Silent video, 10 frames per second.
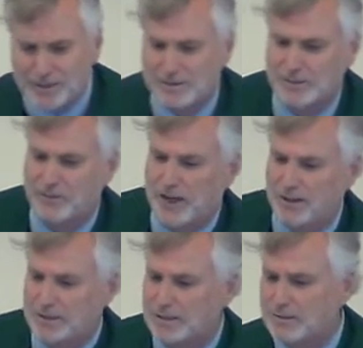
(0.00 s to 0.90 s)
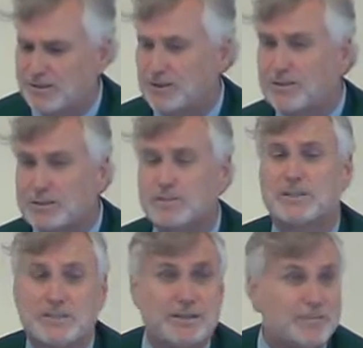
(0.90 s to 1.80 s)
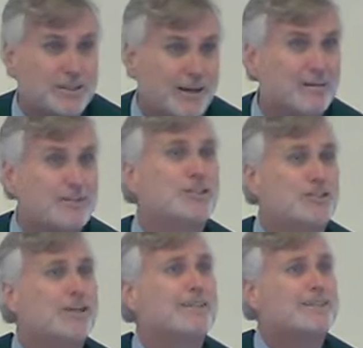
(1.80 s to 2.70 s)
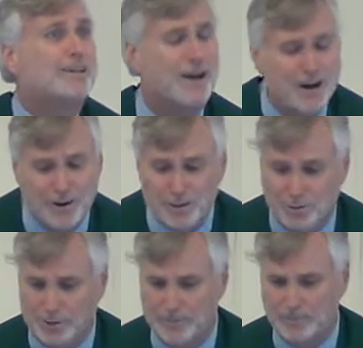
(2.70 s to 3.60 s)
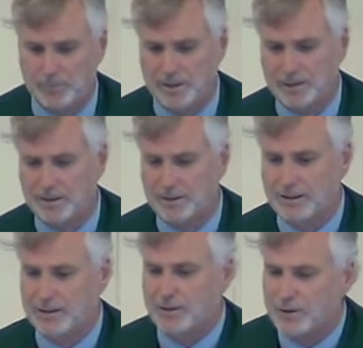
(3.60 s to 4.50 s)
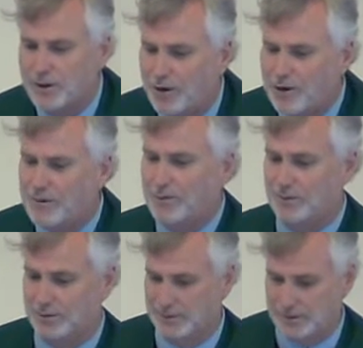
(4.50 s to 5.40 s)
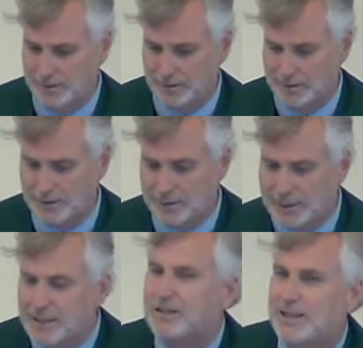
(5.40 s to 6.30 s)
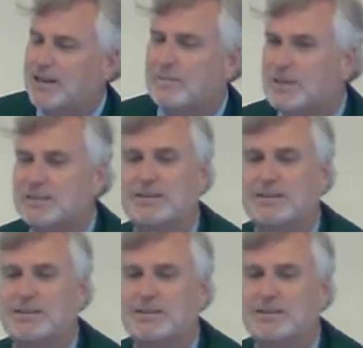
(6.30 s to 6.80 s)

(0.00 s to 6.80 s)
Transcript: of those are valid concerns, but sometimes you just go. You're called. You can't be